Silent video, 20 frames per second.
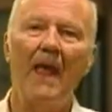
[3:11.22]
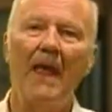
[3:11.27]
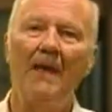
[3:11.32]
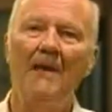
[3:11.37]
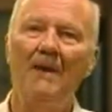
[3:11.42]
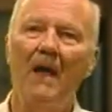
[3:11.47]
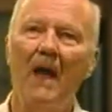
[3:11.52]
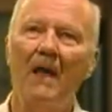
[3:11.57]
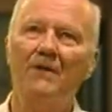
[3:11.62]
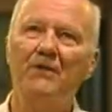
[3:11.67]

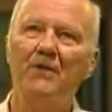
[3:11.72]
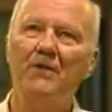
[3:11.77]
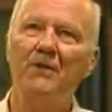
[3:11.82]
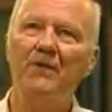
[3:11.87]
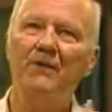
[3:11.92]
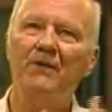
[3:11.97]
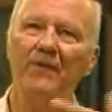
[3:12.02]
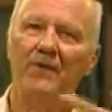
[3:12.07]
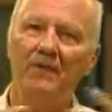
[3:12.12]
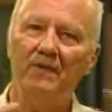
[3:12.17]
not
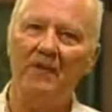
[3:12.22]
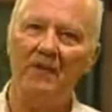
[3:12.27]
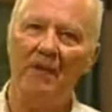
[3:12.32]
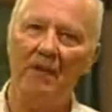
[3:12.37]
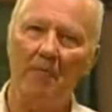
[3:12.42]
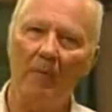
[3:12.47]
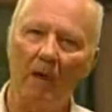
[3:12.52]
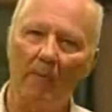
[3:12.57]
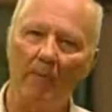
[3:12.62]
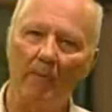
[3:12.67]
just physically
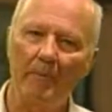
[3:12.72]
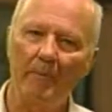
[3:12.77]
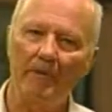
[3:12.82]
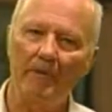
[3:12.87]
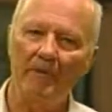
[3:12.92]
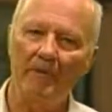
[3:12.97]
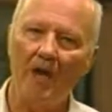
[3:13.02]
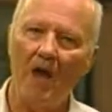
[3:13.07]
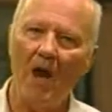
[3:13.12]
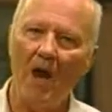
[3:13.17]
mobile,
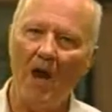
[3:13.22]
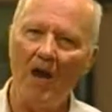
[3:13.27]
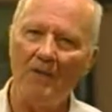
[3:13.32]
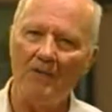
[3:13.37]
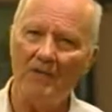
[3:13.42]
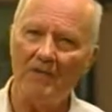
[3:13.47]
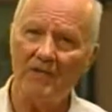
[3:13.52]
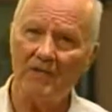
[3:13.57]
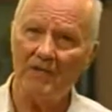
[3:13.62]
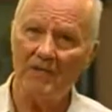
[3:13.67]
but
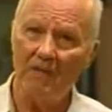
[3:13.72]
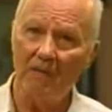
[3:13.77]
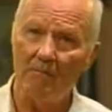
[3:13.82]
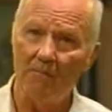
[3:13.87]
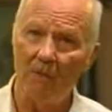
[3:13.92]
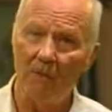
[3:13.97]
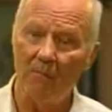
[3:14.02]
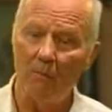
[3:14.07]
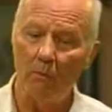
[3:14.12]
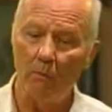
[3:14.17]
consciously
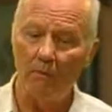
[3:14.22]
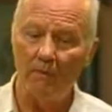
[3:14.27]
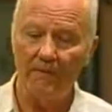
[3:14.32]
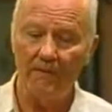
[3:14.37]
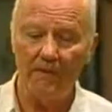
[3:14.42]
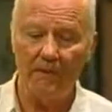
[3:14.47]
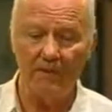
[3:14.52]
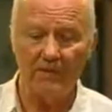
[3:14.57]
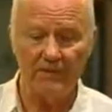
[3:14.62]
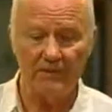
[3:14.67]
mobile, where
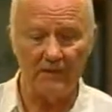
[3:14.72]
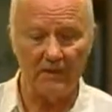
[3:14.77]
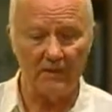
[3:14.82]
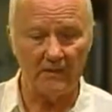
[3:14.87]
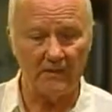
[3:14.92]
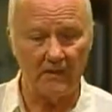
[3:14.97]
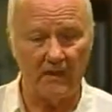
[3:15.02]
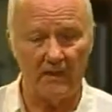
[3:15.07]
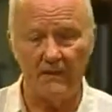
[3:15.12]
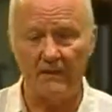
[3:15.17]
they can
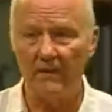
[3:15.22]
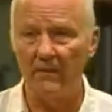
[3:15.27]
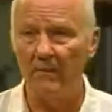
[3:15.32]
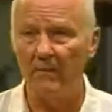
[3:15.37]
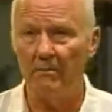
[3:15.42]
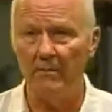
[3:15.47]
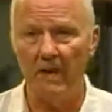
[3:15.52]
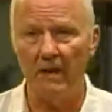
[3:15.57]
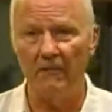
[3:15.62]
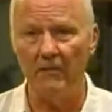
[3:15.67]
sit in their
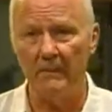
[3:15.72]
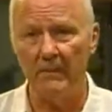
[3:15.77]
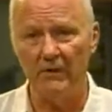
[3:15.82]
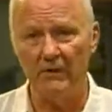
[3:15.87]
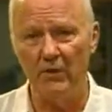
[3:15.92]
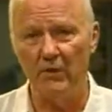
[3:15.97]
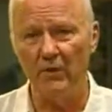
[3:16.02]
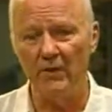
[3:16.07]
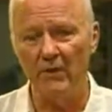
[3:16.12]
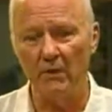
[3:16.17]
bedroom at
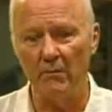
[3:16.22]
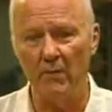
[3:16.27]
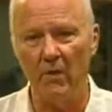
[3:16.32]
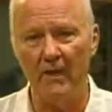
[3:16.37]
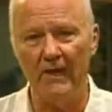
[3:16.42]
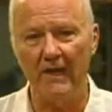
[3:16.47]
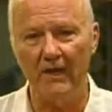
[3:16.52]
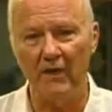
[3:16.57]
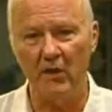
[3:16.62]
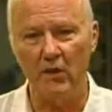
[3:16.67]
2 in the
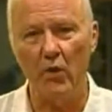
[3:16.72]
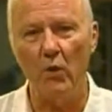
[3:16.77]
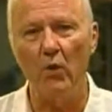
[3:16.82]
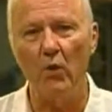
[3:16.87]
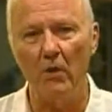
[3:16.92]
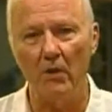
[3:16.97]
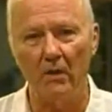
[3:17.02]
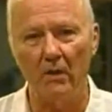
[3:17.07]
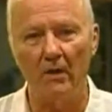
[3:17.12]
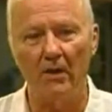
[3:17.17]
morning and
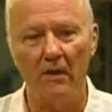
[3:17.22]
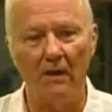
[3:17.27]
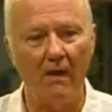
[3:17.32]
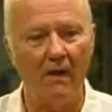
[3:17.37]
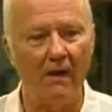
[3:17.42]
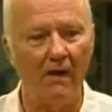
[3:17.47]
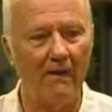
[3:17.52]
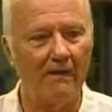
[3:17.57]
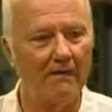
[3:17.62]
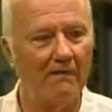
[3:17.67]
Google
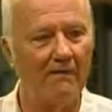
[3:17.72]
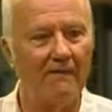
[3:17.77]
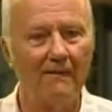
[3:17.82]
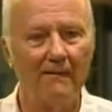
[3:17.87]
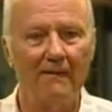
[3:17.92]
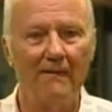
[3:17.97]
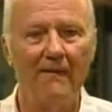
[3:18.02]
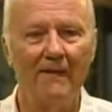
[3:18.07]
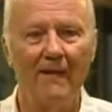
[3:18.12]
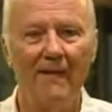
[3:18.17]
on
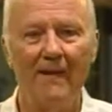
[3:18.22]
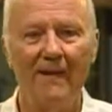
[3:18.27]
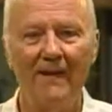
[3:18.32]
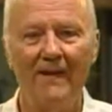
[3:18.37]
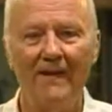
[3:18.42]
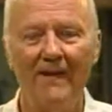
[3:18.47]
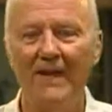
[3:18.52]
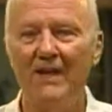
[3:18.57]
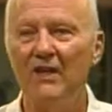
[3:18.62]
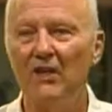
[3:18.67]

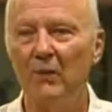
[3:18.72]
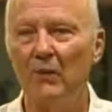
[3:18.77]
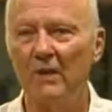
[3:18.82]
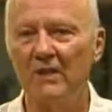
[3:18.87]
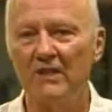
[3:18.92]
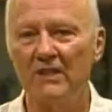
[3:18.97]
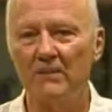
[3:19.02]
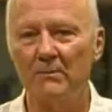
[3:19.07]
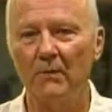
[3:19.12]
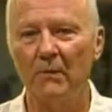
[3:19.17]

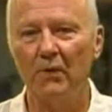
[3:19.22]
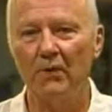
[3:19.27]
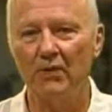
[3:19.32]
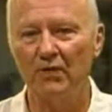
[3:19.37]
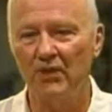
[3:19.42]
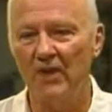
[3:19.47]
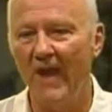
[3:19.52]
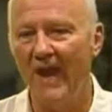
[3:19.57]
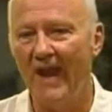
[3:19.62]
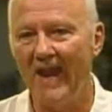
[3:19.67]
Hinduism or
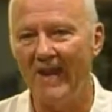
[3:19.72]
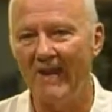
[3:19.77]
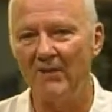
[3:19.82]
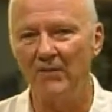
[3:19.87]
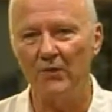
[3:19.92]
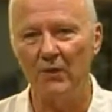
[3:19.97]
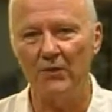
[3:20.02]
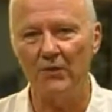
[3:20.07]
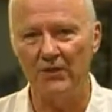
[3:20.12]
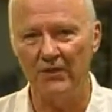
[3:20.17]

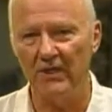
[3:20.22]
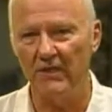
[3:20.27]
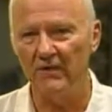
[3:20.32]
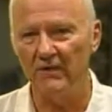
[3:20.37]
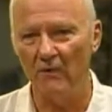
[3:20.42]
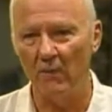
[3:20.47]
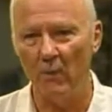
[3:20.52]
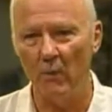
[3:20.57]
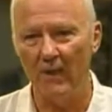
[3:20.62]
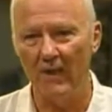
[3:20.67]
Jains or
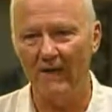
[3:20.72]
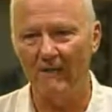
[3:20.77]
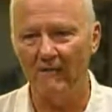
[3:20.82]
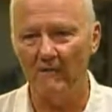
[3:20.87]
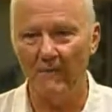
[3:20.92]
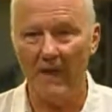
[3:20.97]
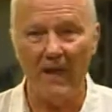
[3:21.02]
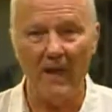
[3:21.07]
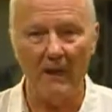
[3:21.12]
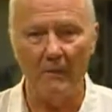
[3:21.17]
Shinto or whatever,
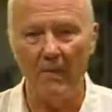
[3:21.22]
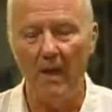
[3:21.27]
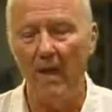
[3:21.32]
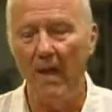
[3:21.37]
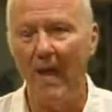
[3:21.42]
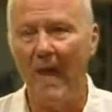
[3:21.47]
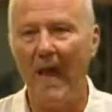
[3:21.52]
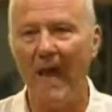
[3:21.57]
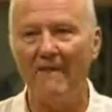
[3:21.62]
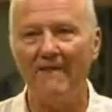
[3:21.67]
bam,
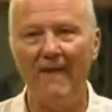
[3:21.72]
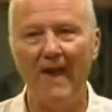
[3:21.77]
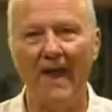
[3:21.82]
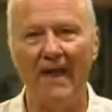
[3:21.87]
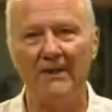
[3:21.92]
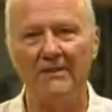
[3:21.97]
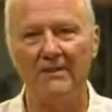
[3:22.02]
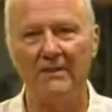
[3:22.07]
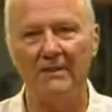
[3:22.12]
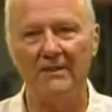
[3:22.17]
have
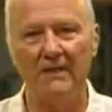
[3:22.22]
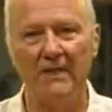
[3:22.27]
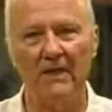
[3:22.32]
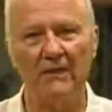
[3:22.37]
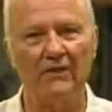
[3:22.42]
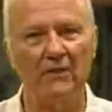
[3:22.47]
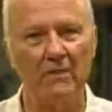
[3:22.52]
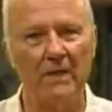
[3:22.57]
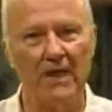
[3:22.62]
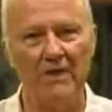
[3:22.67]
access to
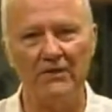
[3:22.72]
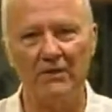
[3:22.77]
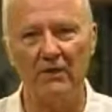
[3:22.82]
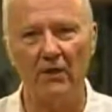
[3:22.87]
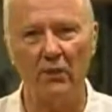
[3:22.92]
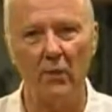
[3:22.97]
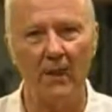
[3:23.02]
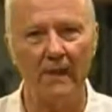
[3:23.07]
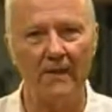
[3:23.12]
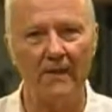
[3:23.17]

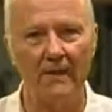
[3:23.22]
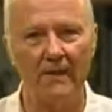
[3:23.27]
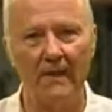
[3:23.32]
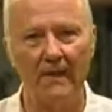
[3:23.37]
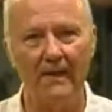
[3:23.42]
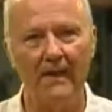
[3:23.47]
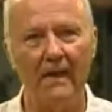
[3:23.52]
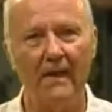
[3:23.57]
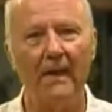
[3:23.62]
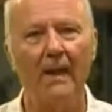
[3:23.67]
information quickly,